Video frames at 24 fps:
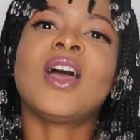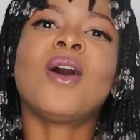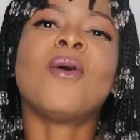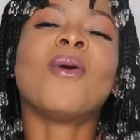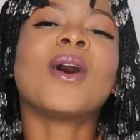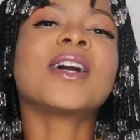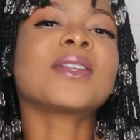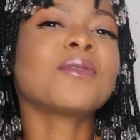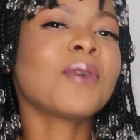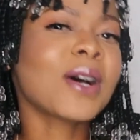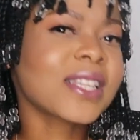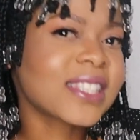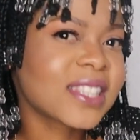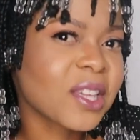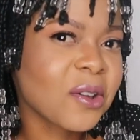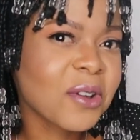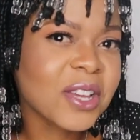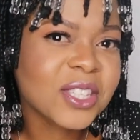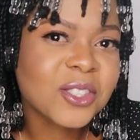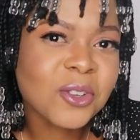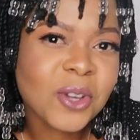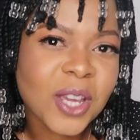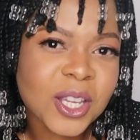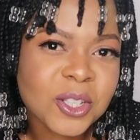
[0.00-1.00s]
What's the
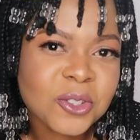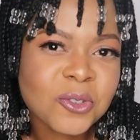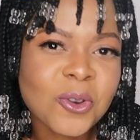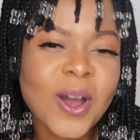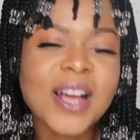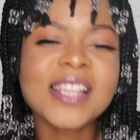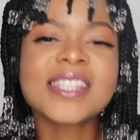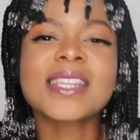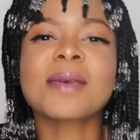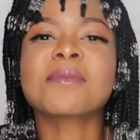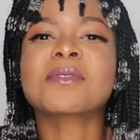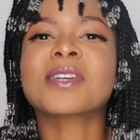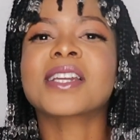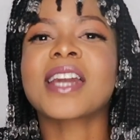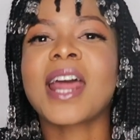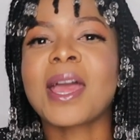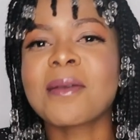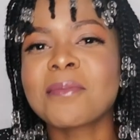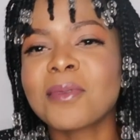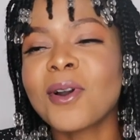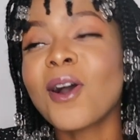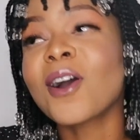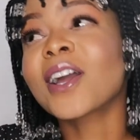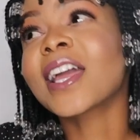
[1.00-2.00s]
worst you can do?
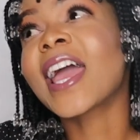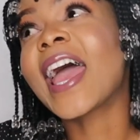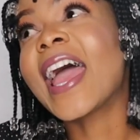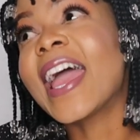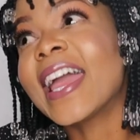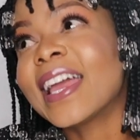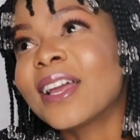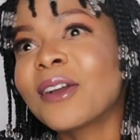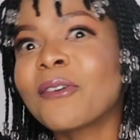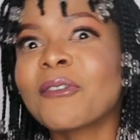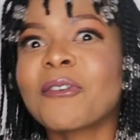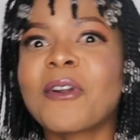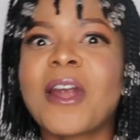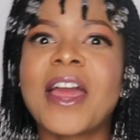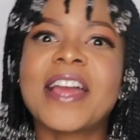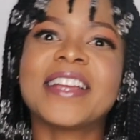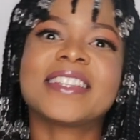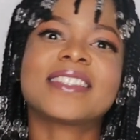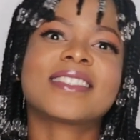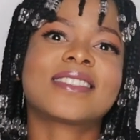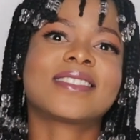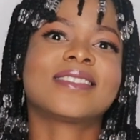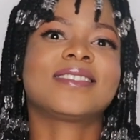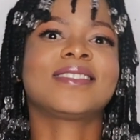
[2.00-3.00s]
Unsubscribe. Okay,
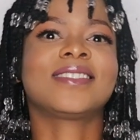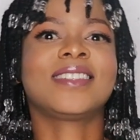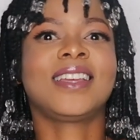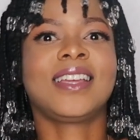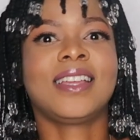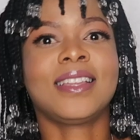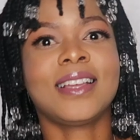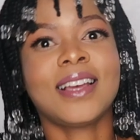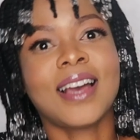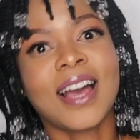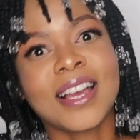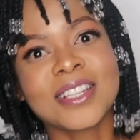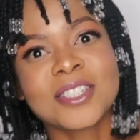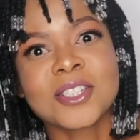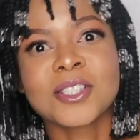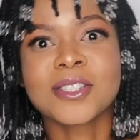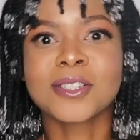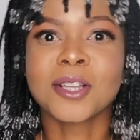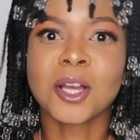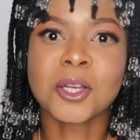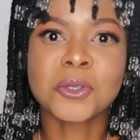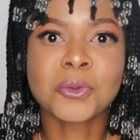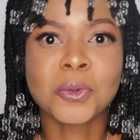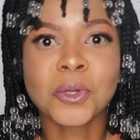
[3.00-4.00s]
great. I
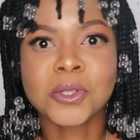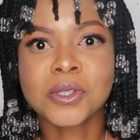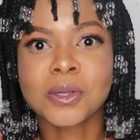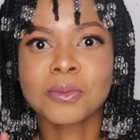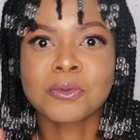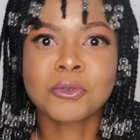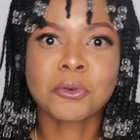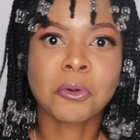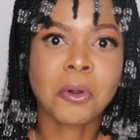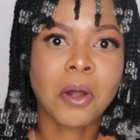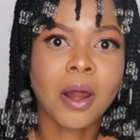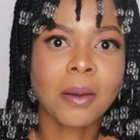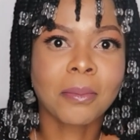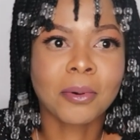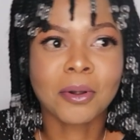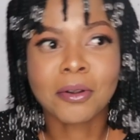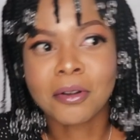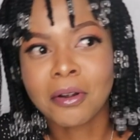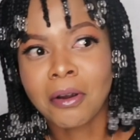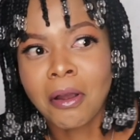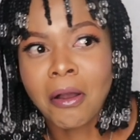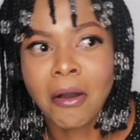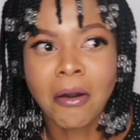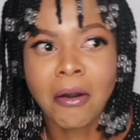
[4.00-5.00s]
just lost 1 subscriber.